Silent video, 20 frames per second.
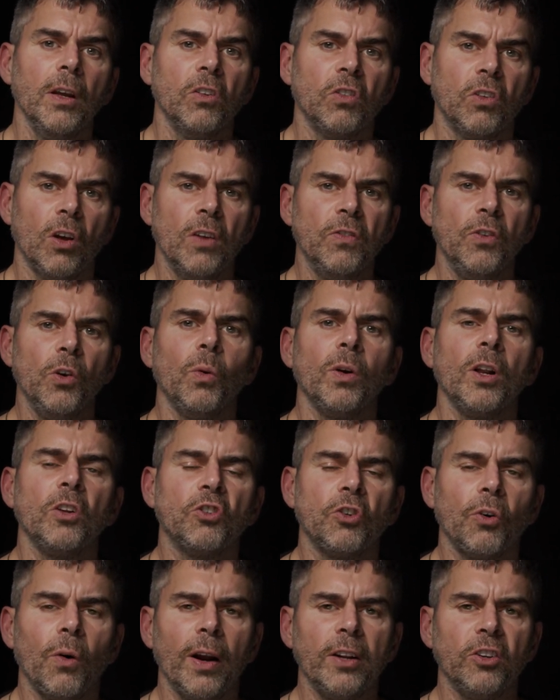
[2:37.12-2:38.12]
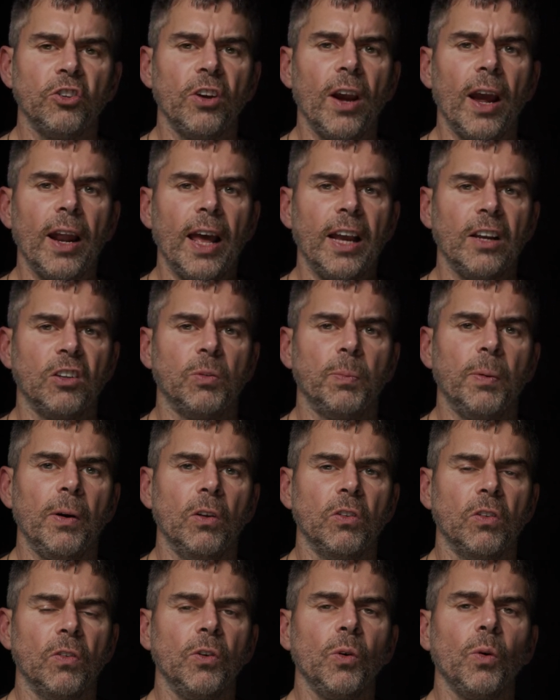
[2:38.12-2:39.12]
So if you want to try and share that experience, if